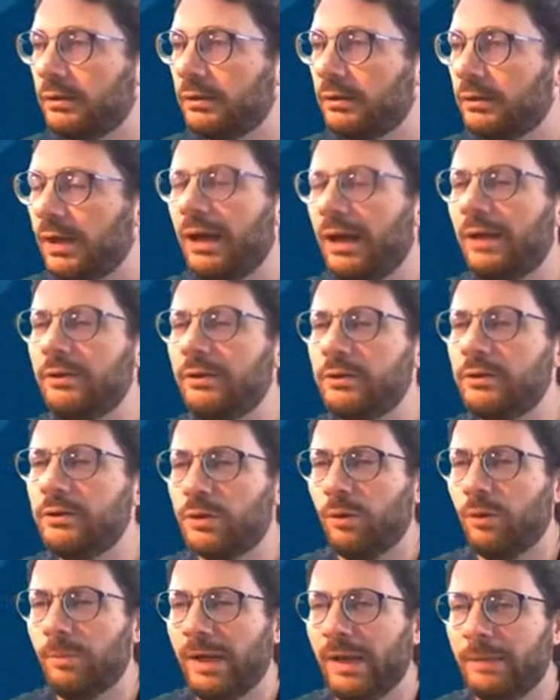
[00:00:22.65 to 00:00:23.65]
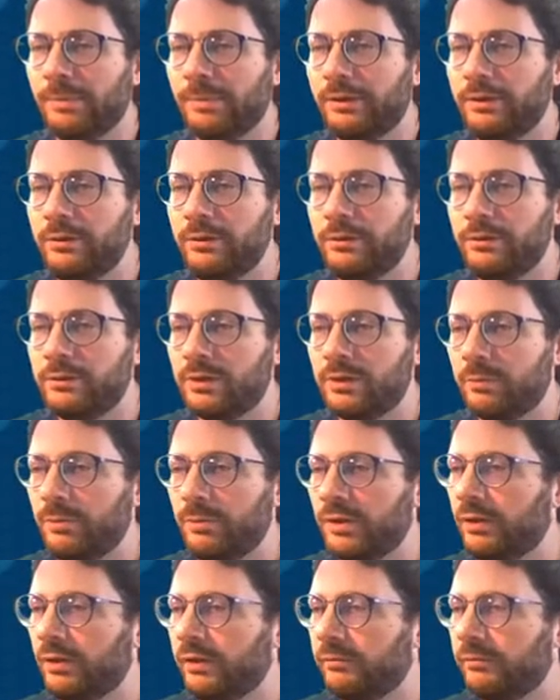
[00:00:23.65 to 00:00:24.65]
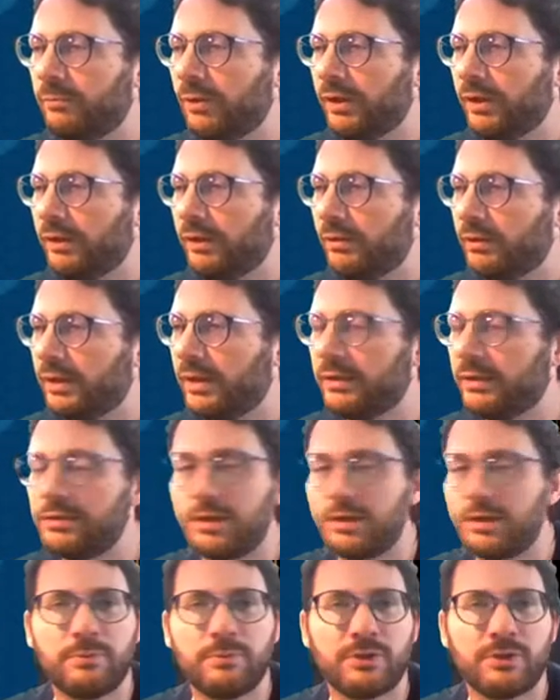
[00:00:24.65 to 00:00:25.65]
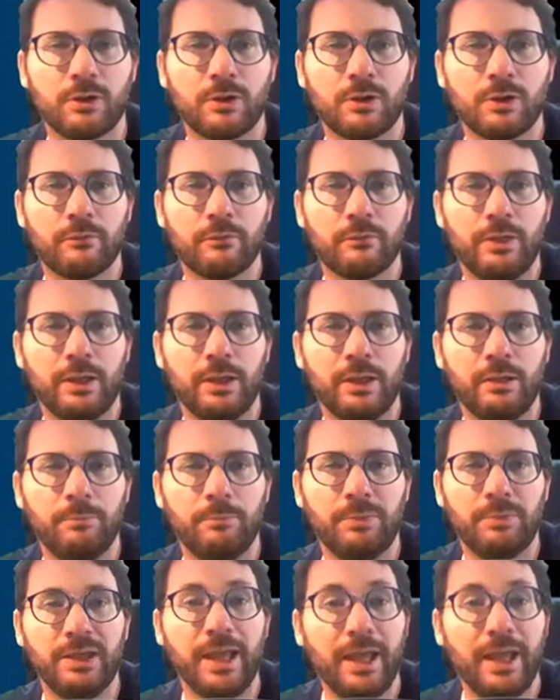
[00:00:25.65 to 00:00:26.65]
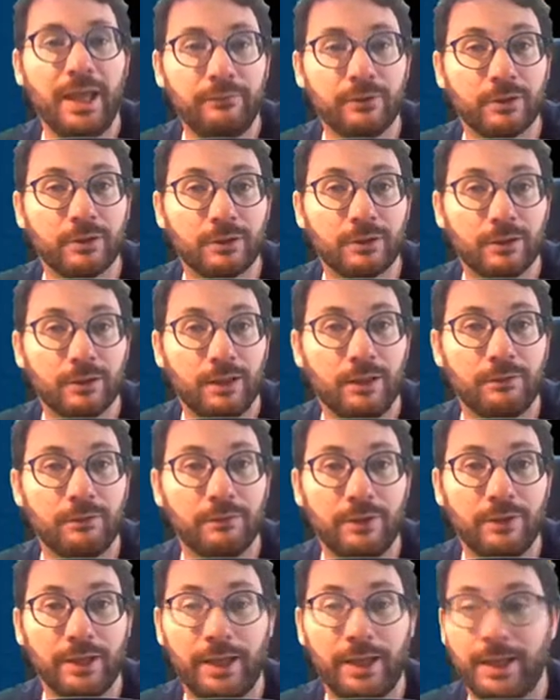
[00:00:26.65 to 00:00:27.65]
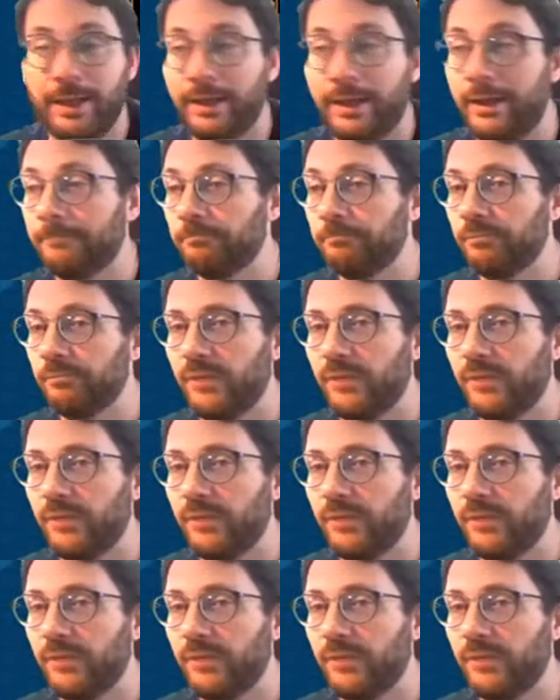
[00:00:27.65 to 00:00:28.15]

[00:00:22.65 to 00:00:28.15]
I'll use an old map. I'll use a Bitterleaf Point. Let us observe the behavior of the AI.